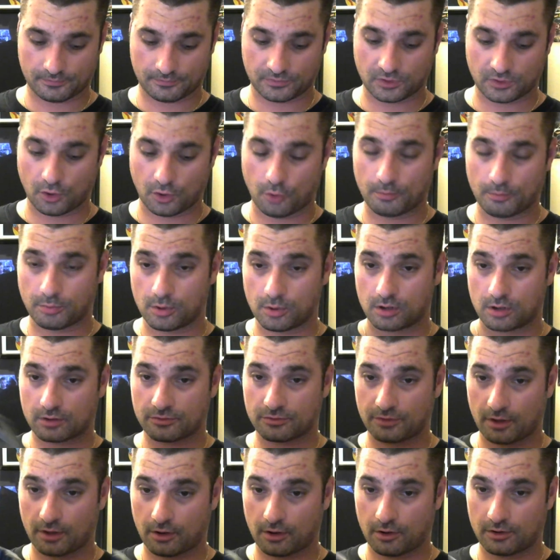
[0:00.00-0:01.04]
No book
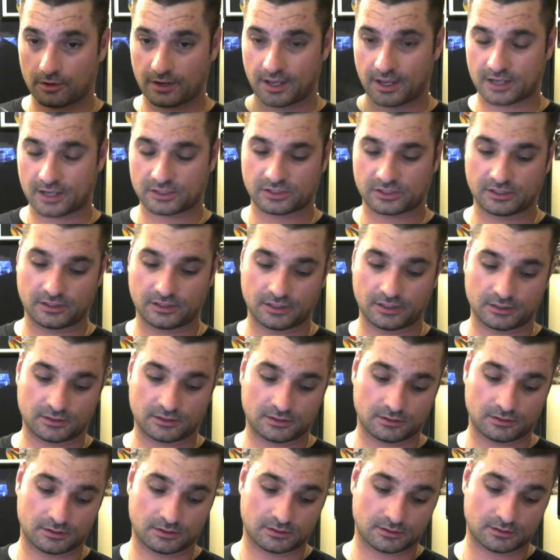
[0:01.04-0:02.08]
though, and actually this
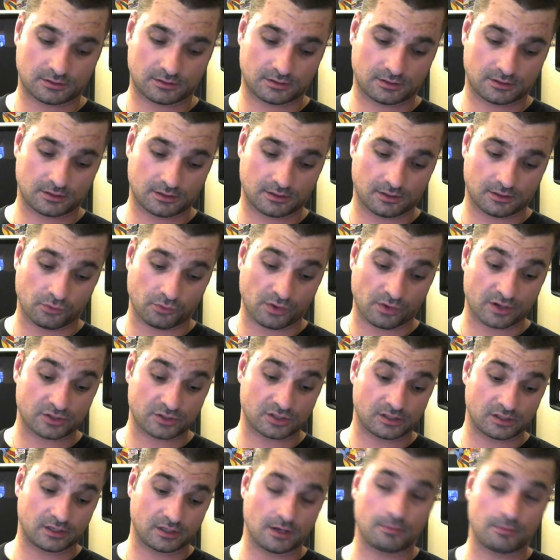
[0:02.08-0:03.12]
is
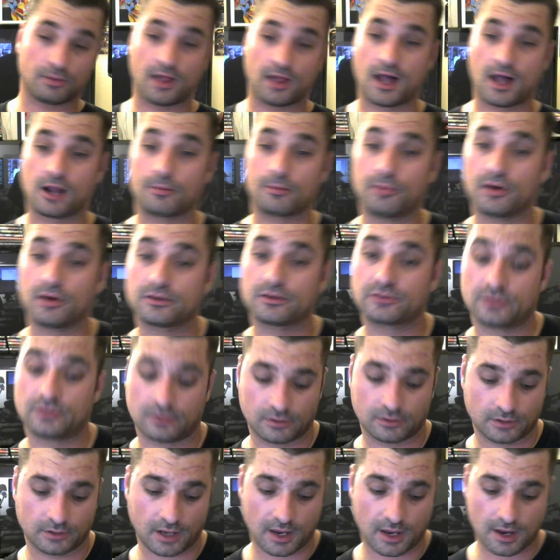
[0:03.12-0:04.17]
originally a
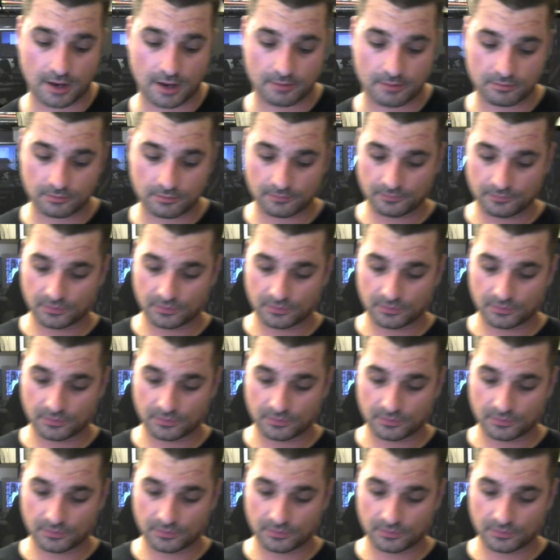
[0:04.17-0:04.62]
Blockbuster game,